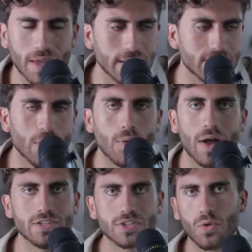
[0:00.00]
And so
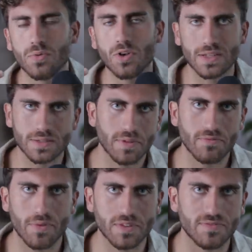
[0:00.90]
I just hope you got
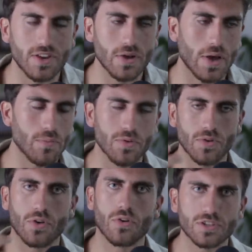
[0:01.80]
something from this video. I hope you're
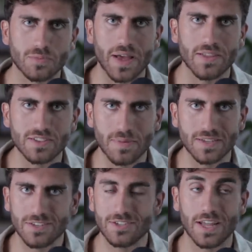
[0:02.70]
encouraged by this
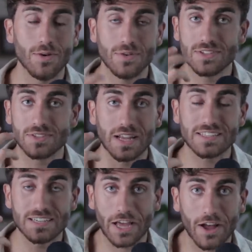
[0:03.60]
message. I know it's a,
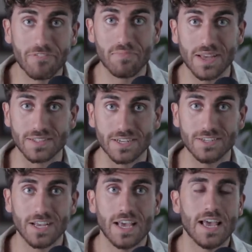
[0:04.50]
it's a tough message.